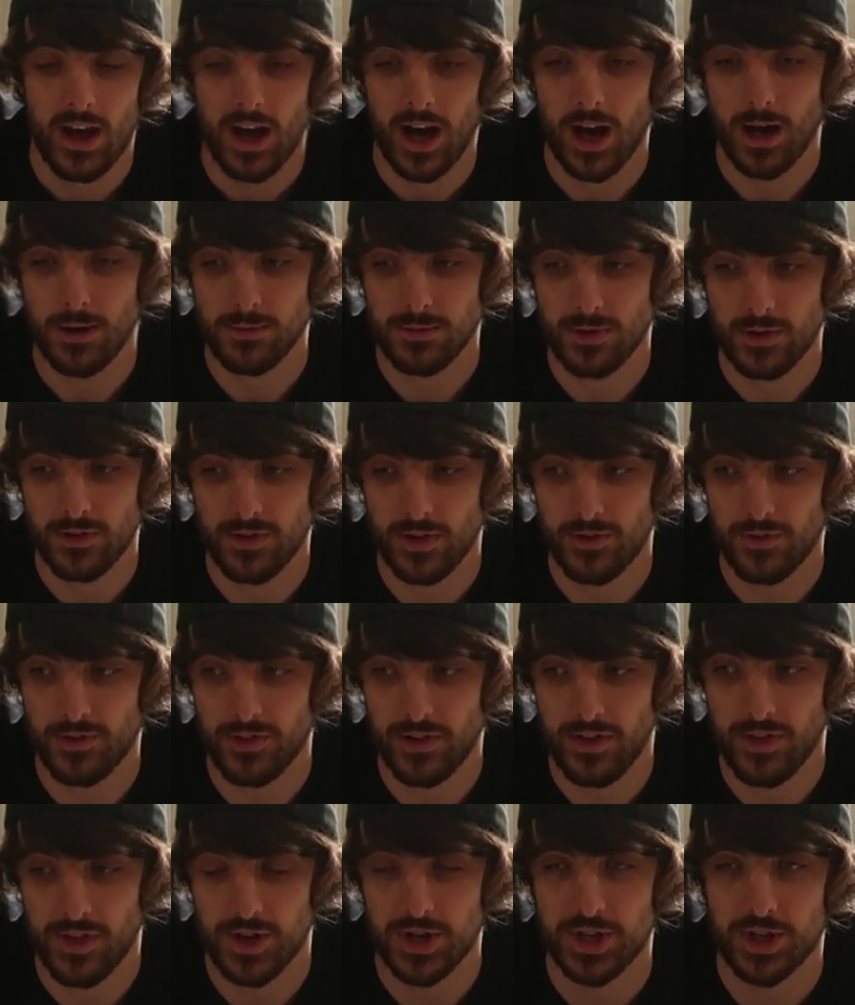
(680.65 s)
Because
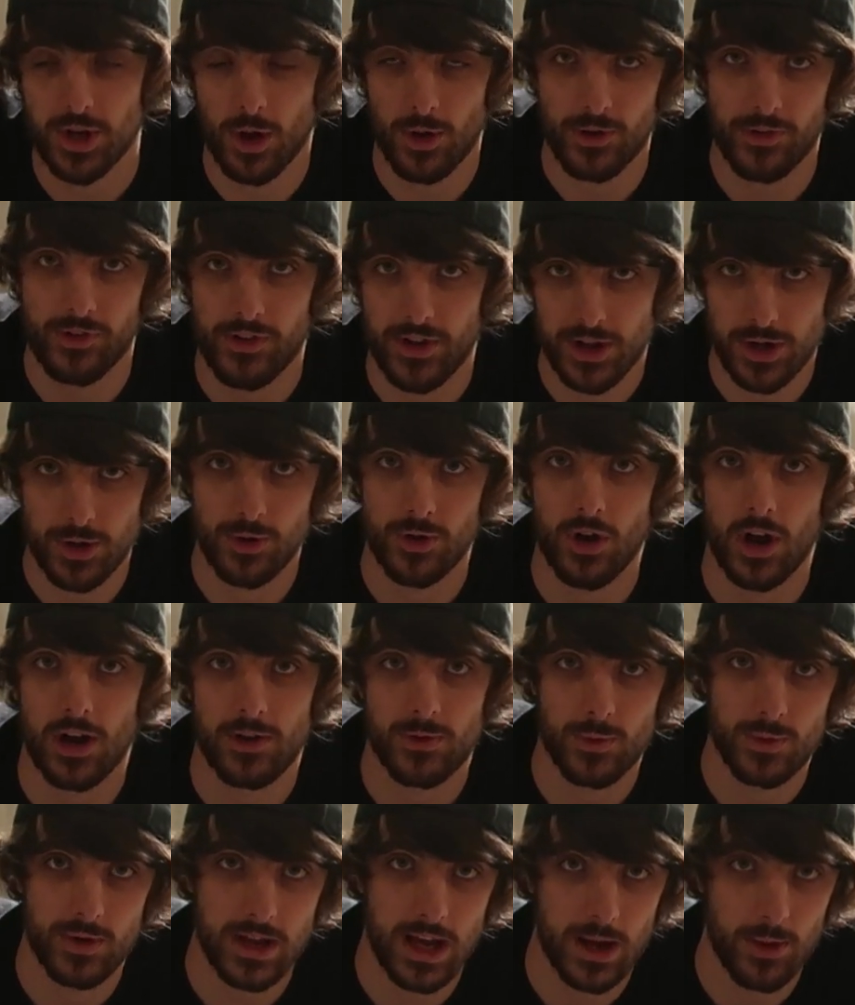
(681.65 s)
obviously the shots that you
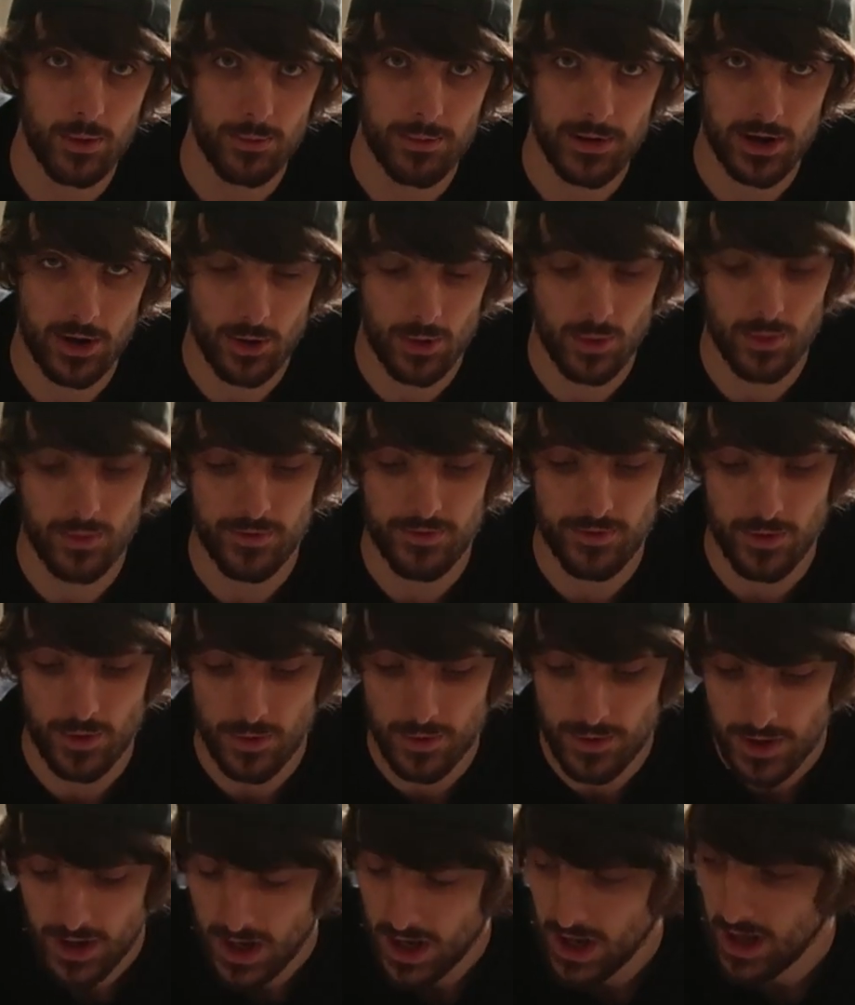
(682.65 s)
guys would get will be
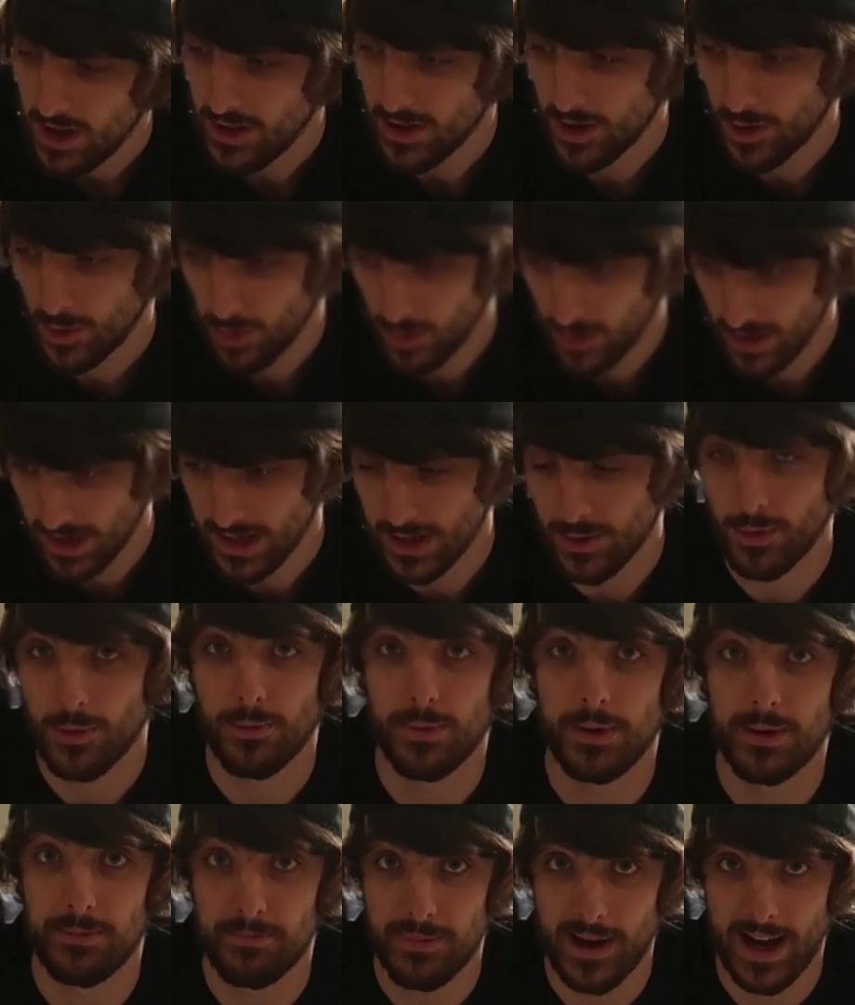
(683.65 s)
awful, the quality will
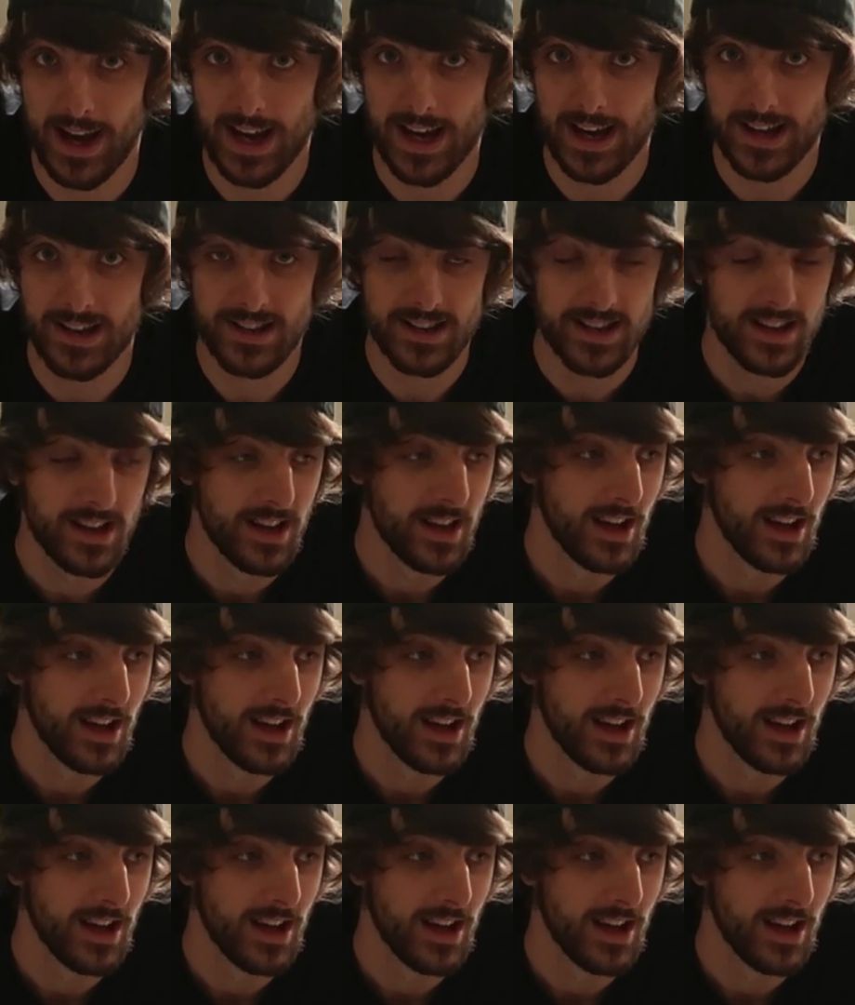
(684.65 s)
be bad,